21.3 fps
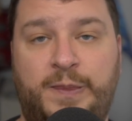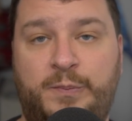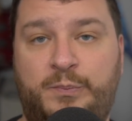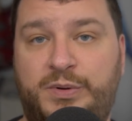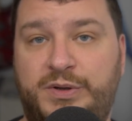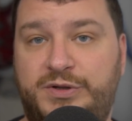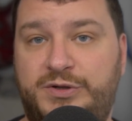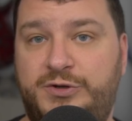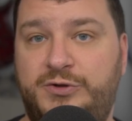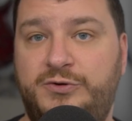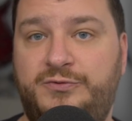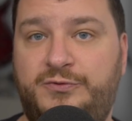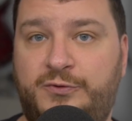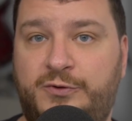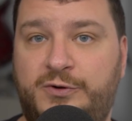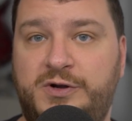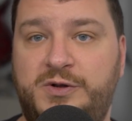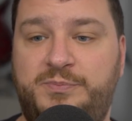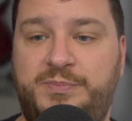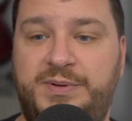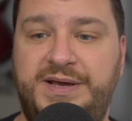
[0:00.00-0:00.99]
But
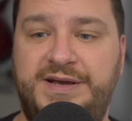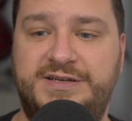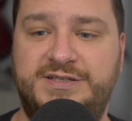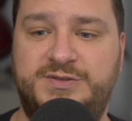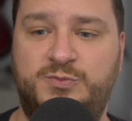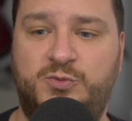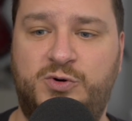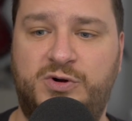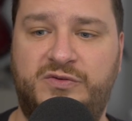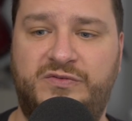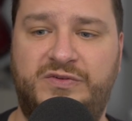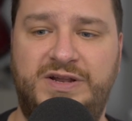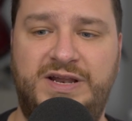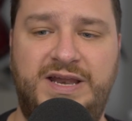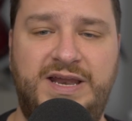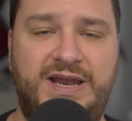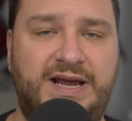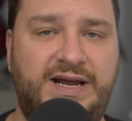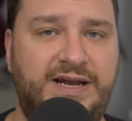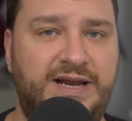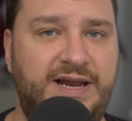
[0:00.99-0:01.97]
240p is more of a
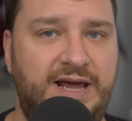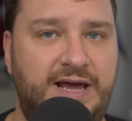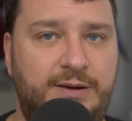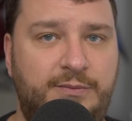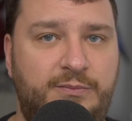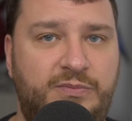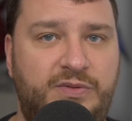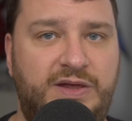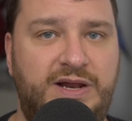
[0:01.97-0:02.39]
nickname